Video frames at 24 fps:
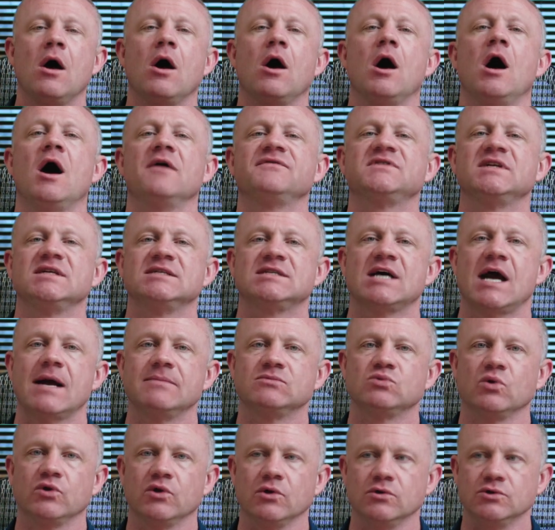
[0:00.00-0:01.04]

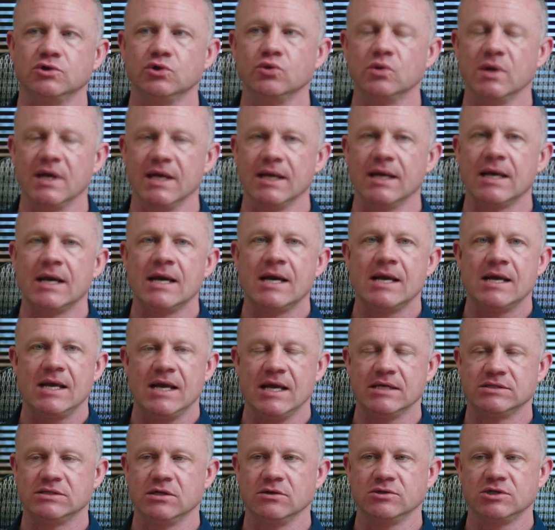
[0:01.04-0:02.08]
Oftentimes what they're doing
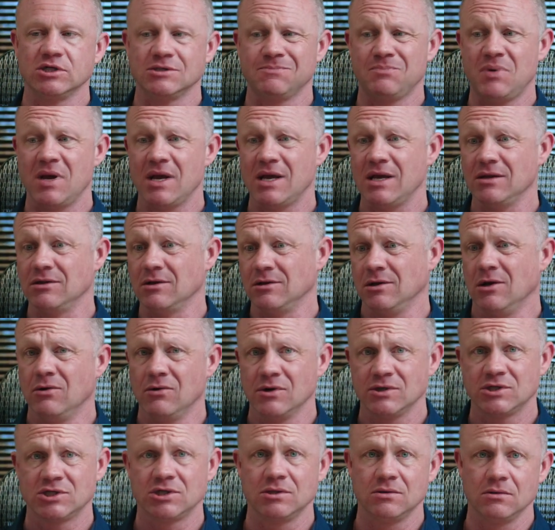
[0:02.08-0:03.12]
is they're just picking the
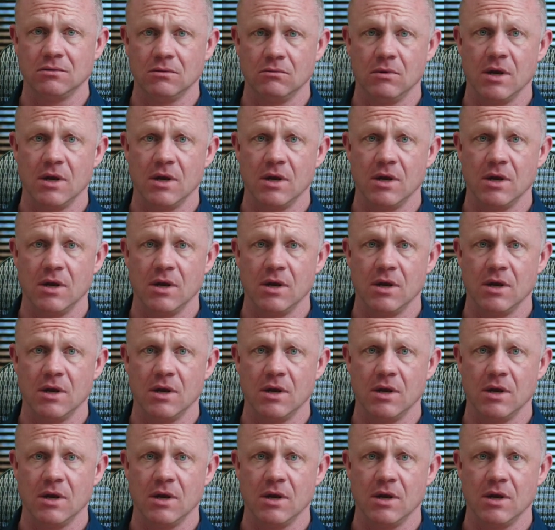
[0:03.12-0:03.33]
lowest